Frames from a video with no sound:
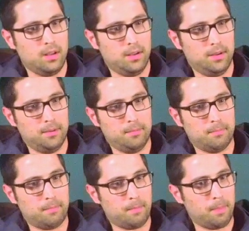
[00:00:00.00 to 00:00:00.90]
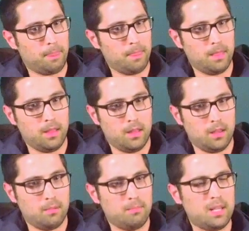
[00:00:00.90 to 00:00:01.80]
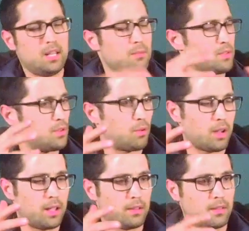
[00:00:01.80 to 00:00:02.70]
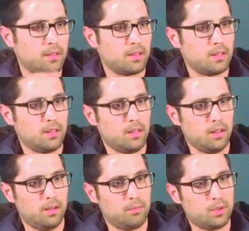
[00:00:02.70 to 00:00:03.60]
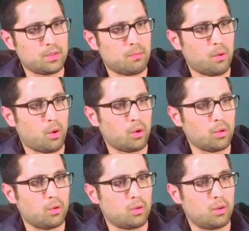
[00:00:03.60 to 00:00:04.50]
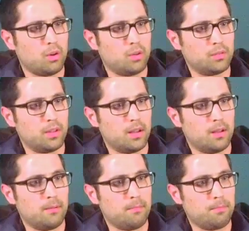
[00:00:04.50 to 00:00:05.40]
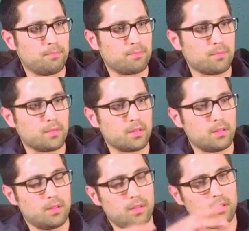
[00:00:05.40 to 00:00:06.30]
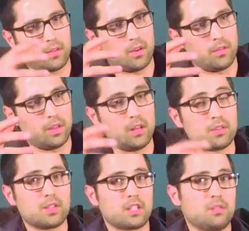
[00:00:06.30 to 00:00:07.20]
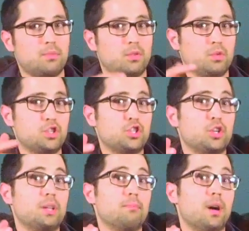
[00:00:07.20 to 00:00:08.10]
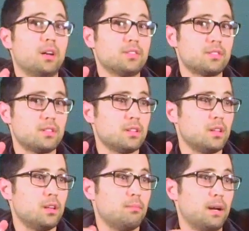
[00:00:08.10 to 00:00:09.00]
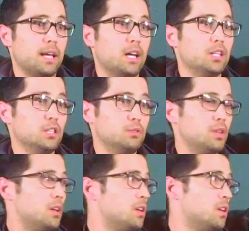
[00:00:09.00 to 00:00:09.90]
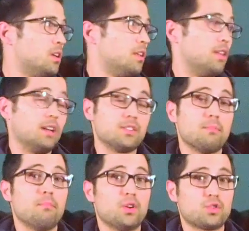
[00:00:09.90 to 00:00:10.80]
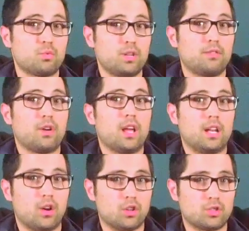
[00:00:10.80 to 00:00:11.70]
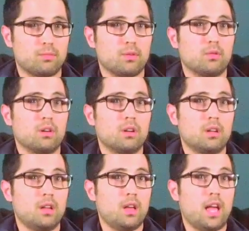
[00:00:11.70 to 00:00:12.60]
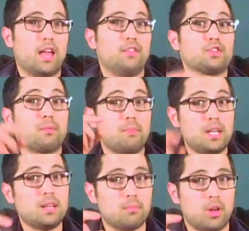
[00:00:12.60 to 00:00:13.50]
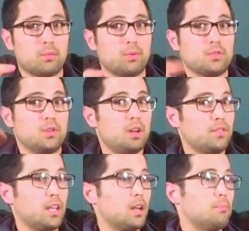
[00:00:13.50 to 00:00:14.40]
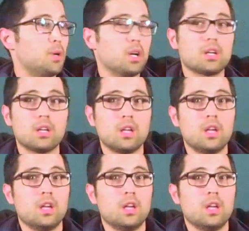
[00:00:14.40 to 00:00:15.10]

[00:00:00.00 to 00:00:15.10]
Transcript: Um, Medium is great. Uh, there's an article called um, it's called "The Intersection Between Should and Must" mm-hmm. by Elle Luna. That is a must read for any entrepreneur and there's a Medium blog post. You don't have to get a book.